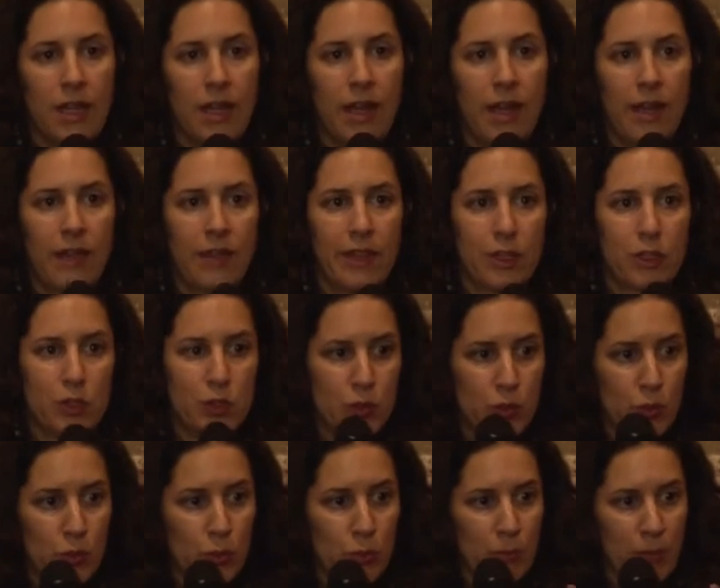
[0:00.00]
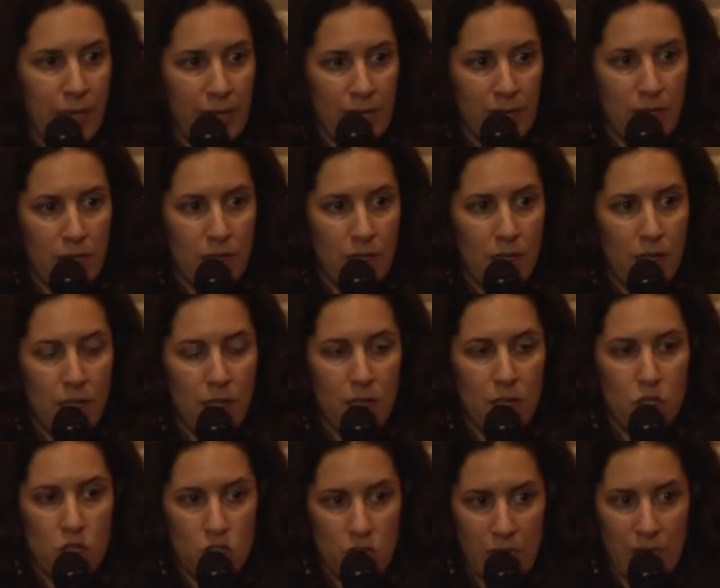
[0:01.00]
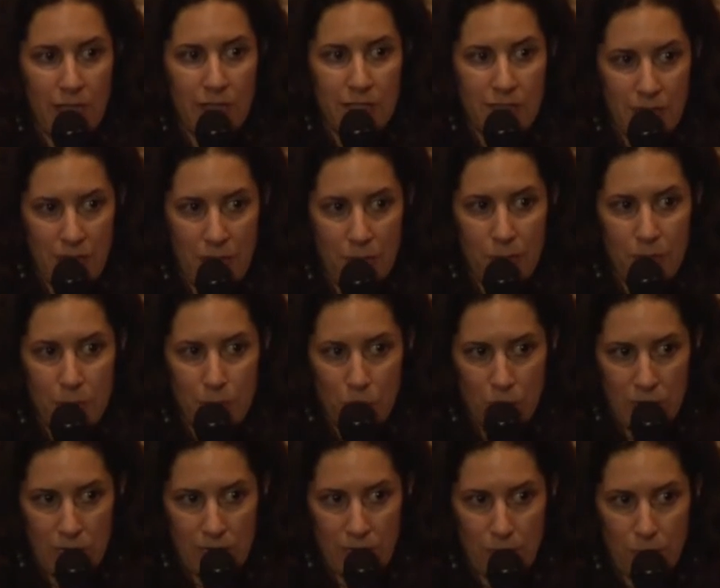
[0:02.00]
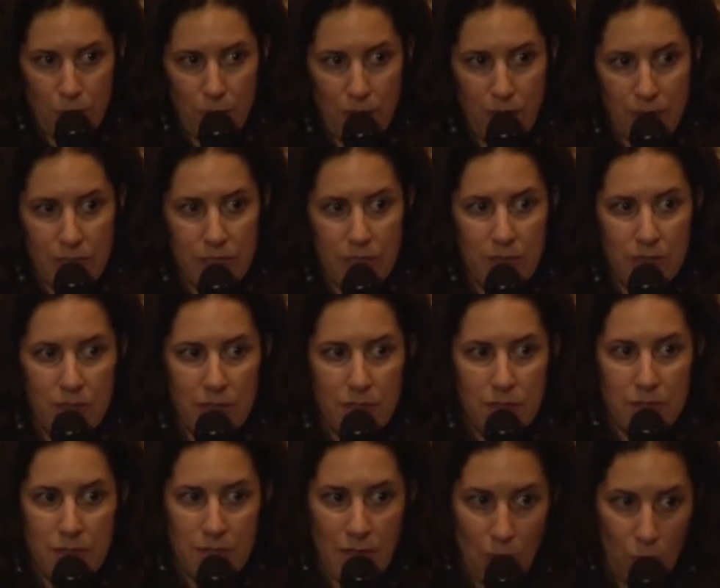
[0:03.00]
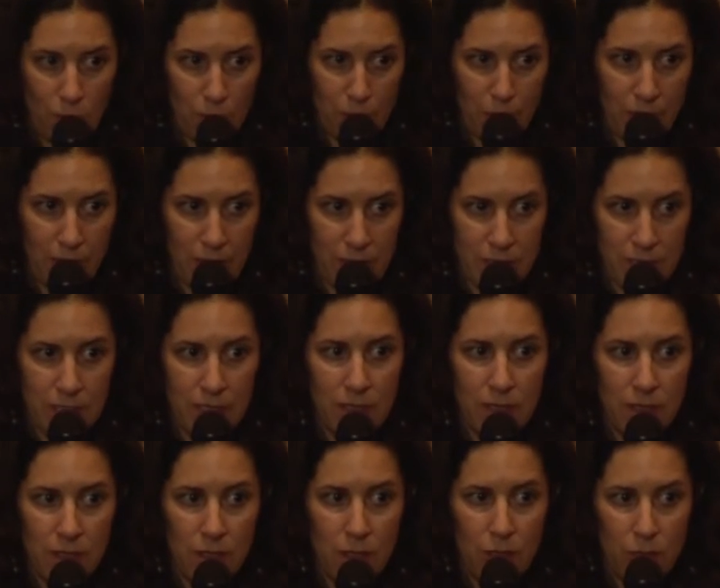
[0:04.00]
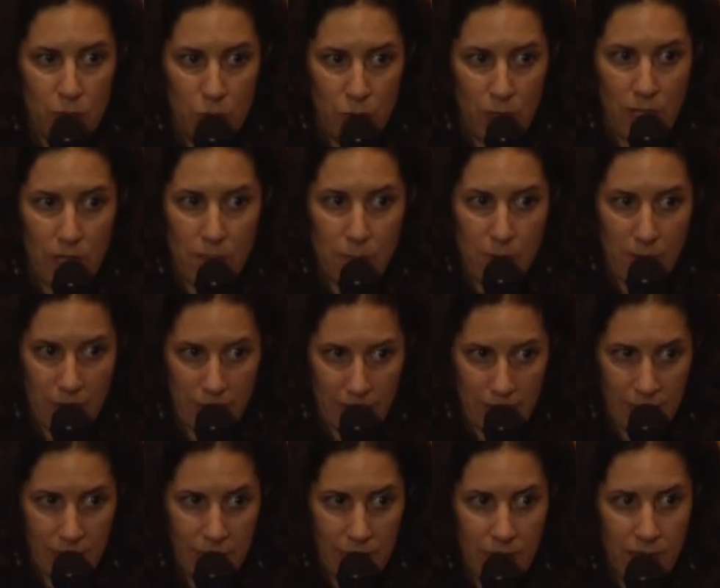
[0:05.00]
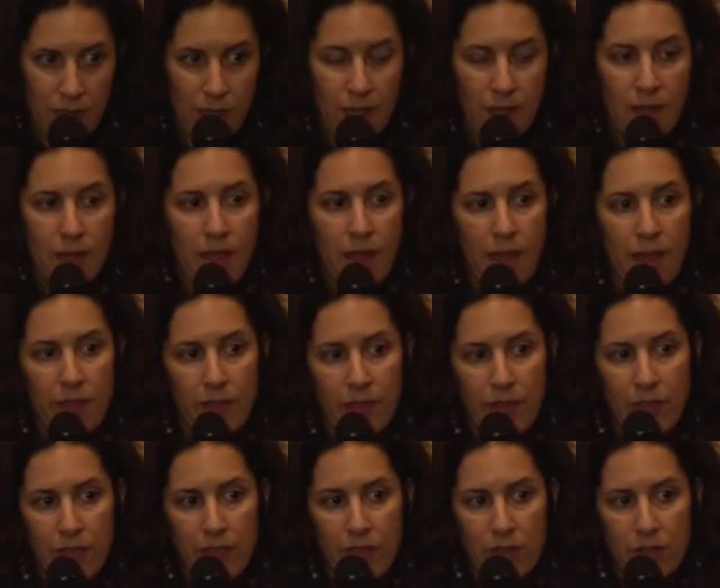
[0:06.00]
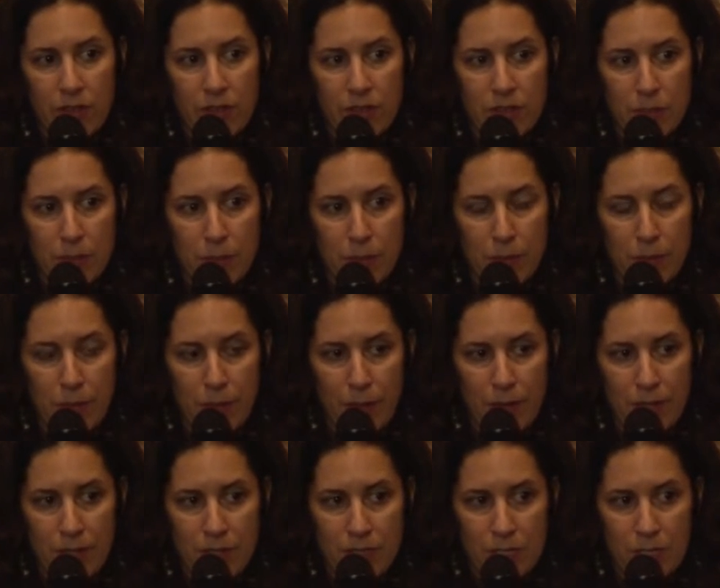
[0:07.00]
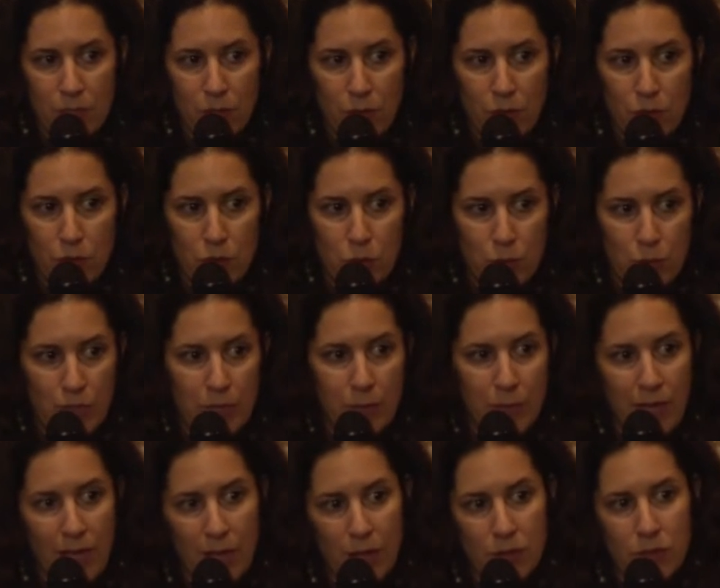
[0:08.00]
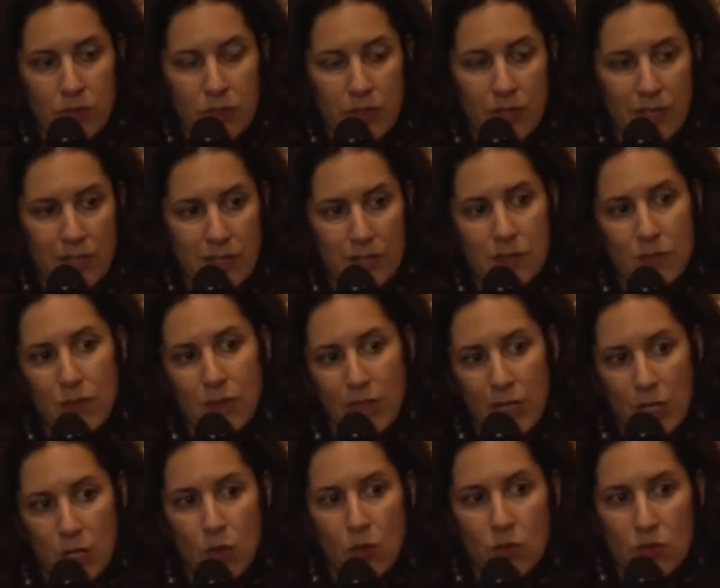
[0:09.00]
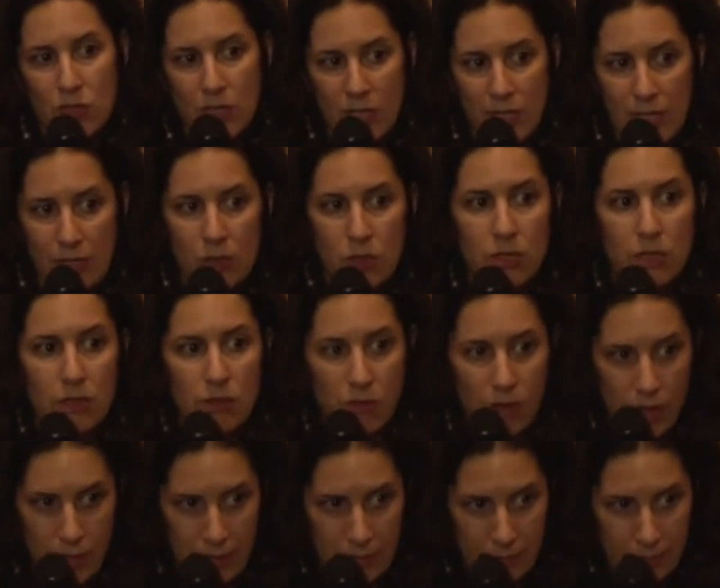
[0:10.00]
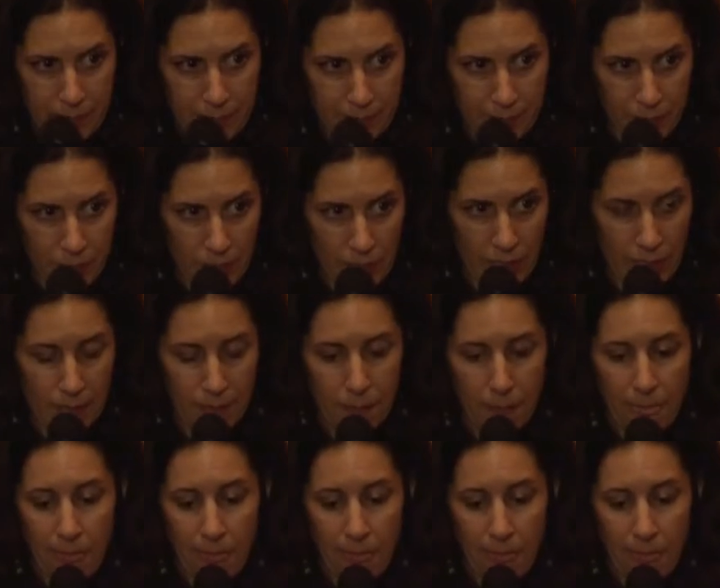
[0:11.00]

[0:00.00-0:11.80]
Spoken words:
And there are two main Shia Islamist political parties. There's the Dawa party, Nouri al-Maliki, and then there is a party of the Supreme Council that is very closely linked to Iran. Okay?